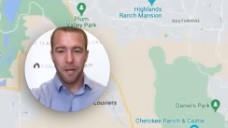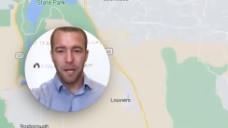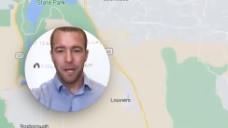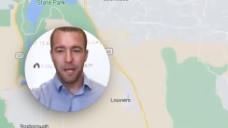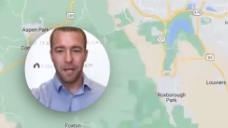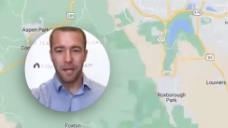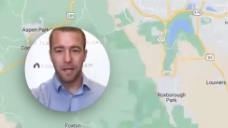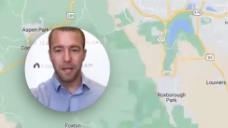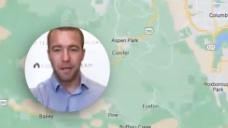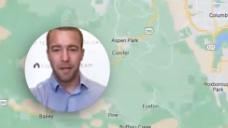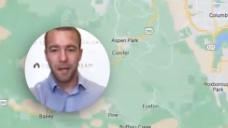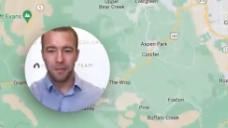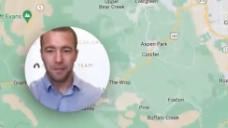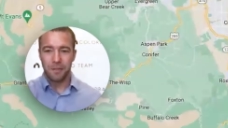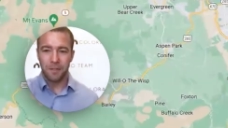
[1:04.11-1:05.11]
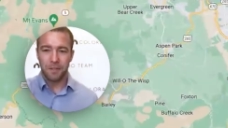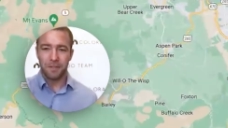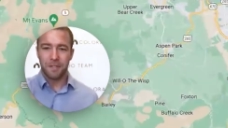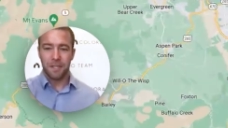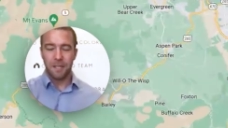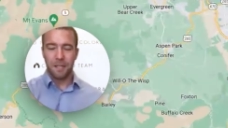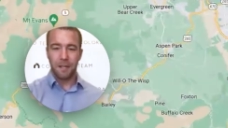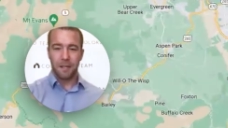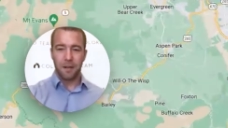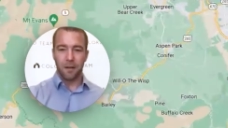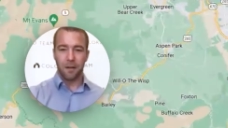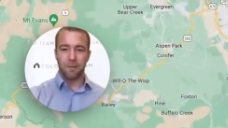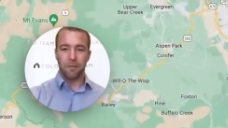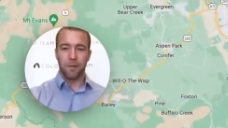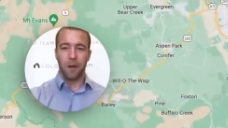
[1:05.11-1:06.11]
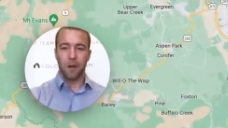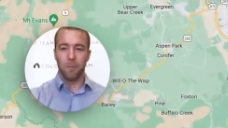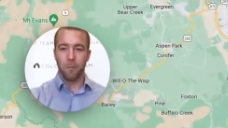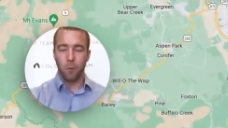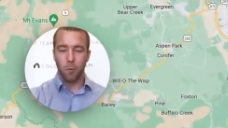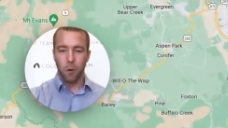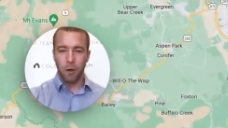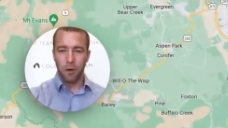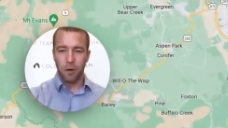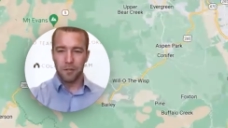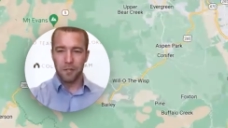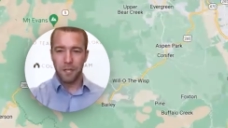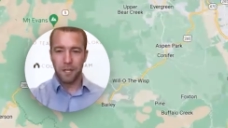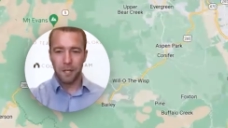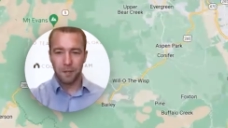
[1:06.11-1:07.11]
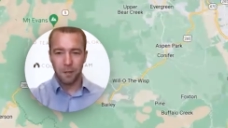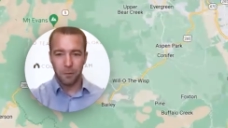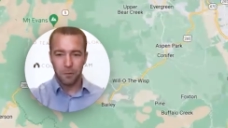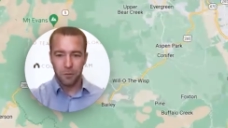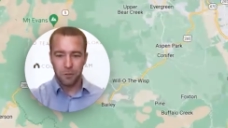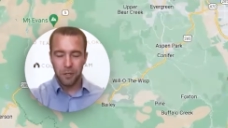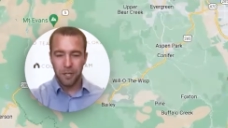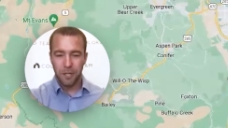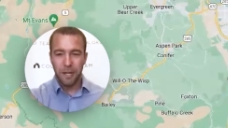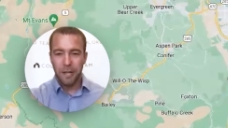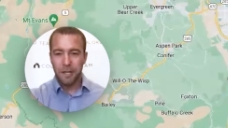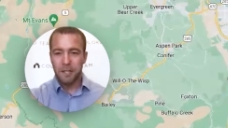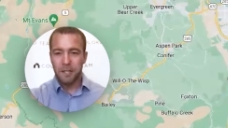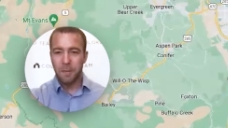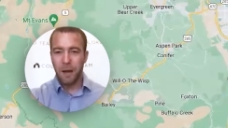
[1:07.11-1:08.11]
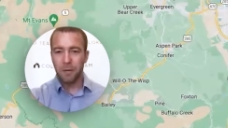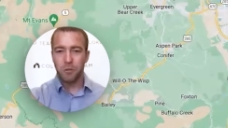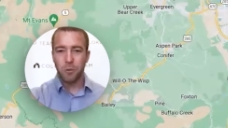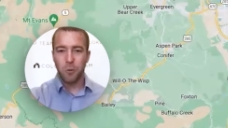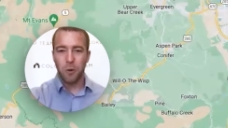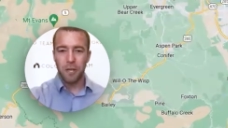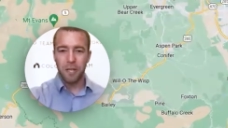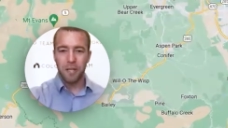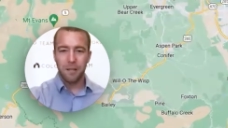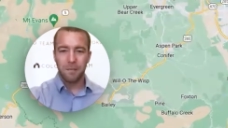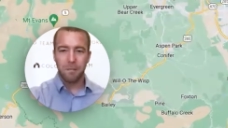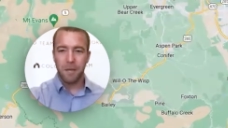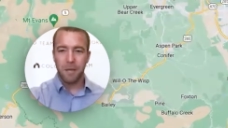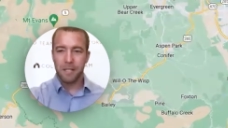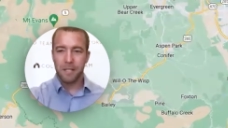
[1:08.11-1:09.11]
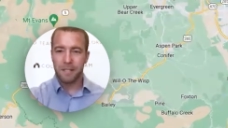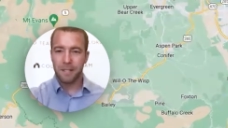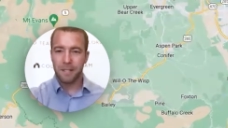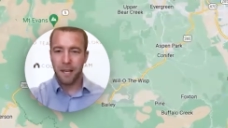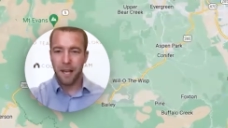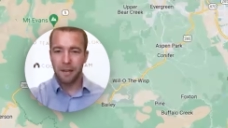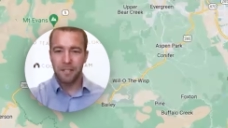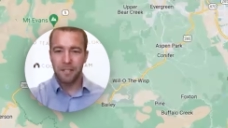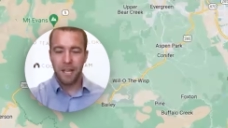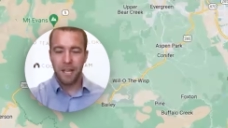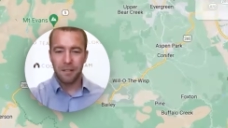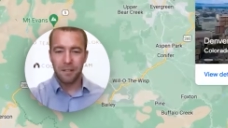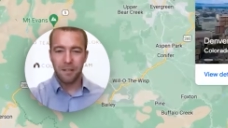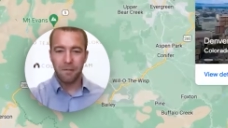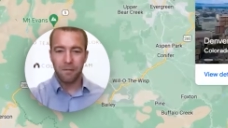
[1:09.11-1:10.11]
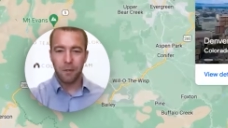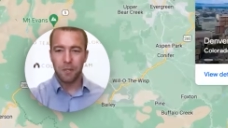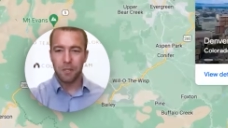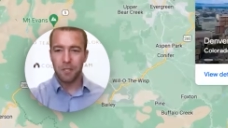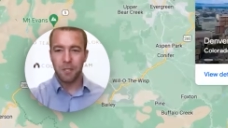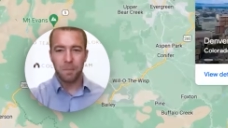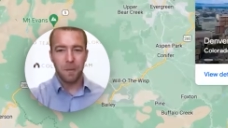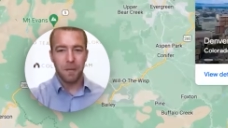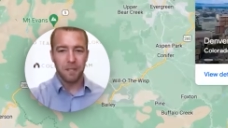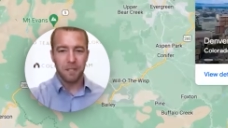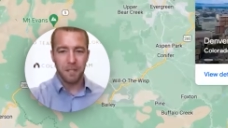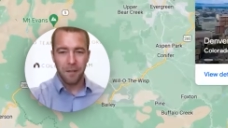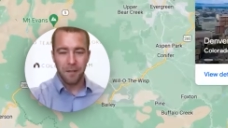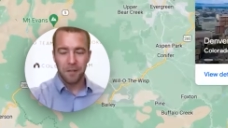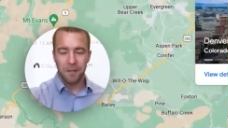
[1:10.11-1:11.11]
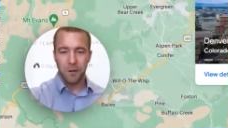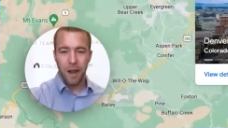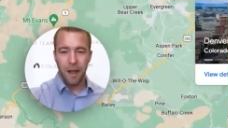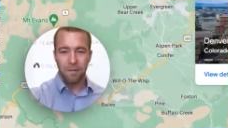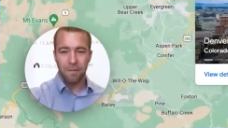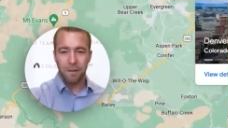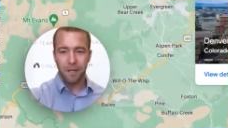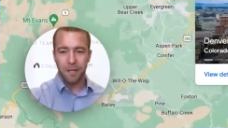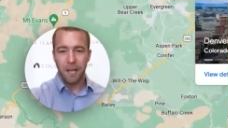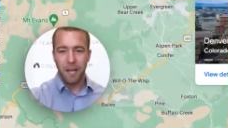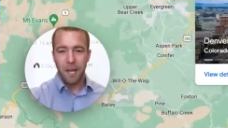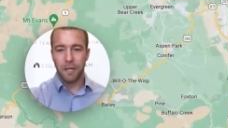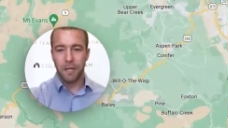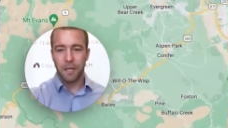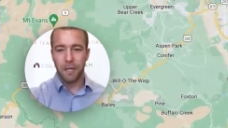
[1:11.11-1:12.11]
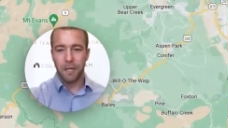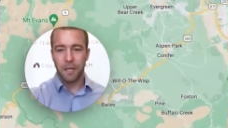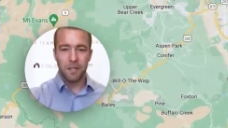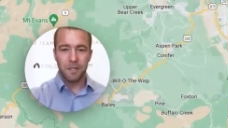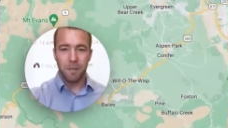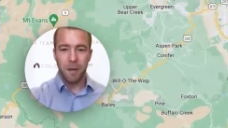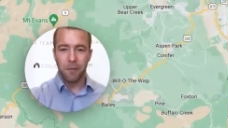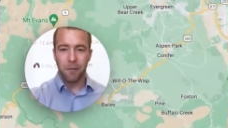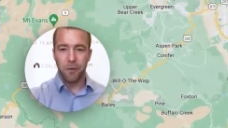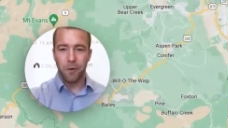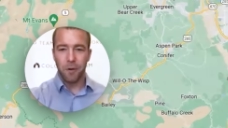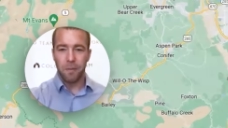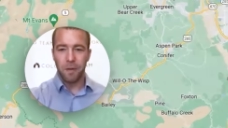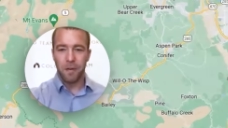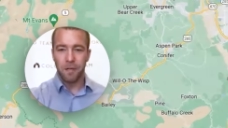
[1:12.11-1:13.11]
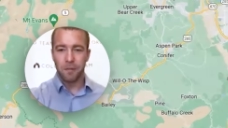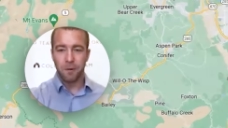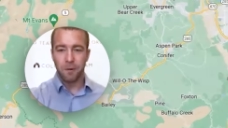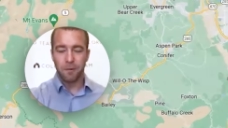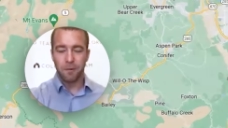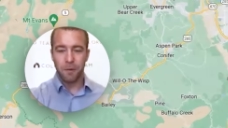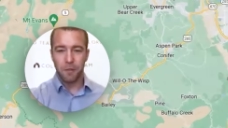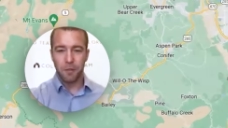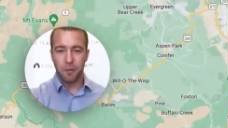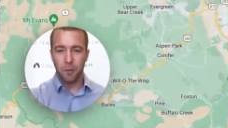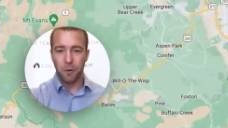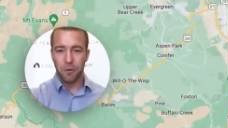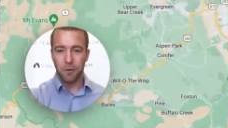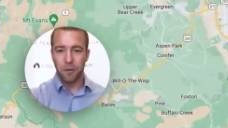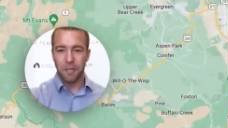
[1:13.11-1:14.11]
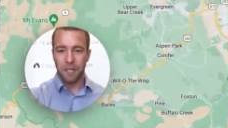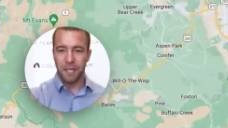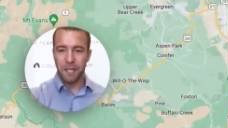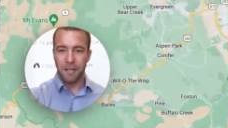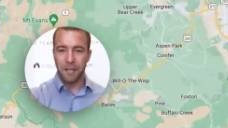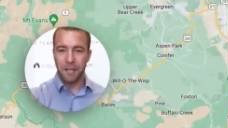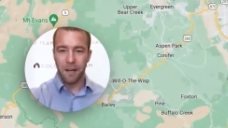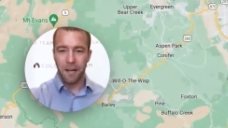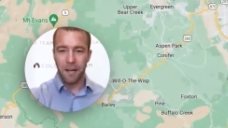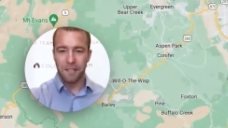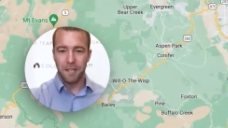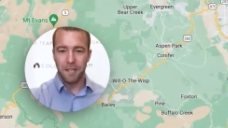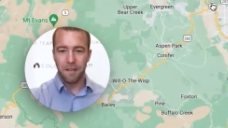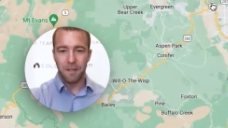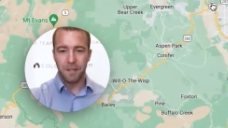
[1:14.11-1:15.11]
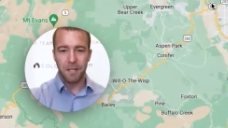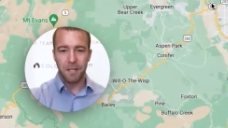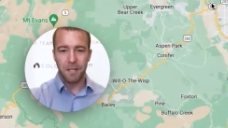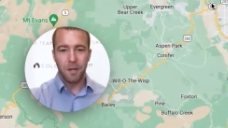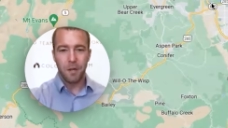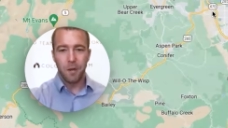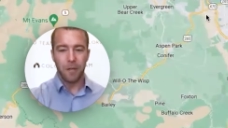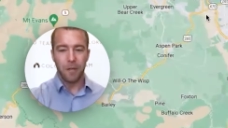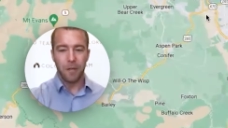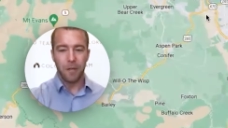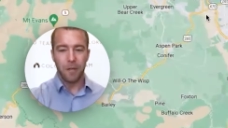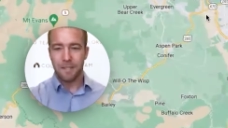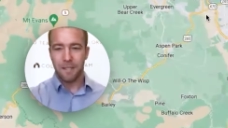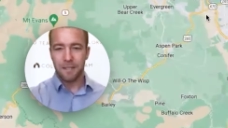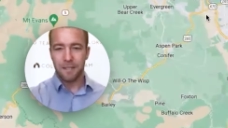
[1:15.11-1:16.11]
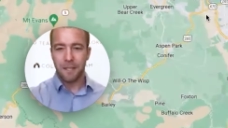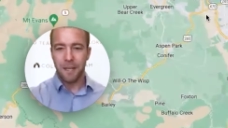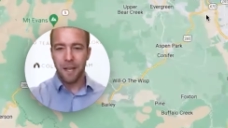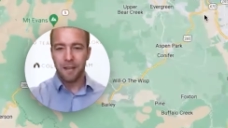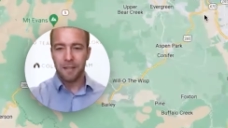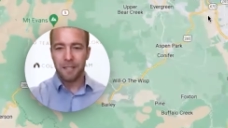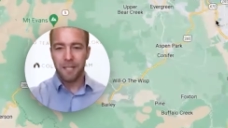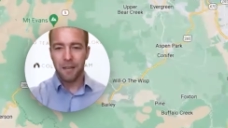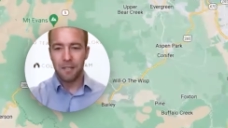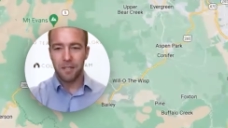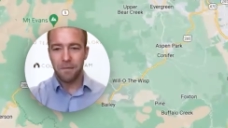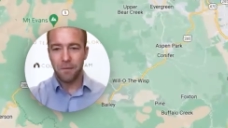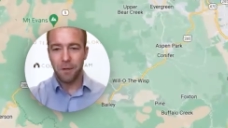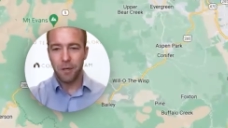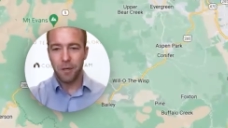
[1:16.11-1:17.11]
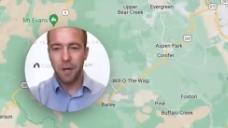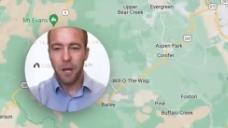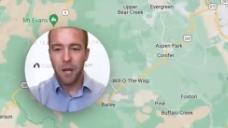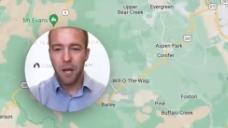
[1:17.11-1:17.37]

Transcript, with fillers: And as you can see here from where you're sitting in Lone Tree, it's about 20 minutes to downtown Denver, just depends on the traffic. It's about 30 minutes over to Golden to get on I 70, access to downtown Denver,